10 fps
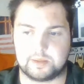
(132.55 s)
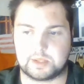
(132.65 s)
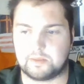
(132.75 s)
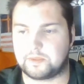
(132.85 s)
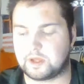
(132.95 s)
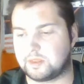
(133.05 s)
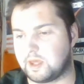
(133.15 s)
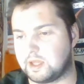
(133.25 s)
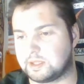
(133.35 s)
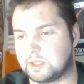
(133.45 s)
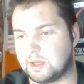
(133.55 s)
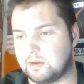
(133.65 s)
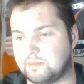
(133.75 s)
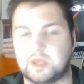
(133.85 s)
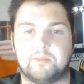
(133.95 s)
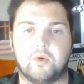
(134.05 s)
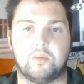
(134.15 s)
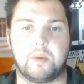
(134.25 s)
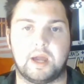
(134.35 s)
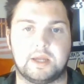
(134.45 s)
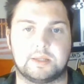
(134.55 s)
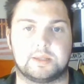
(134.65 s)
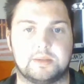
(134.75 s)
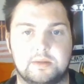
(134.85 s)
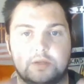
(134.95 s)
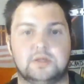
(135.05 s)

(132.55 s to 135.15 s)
something that people might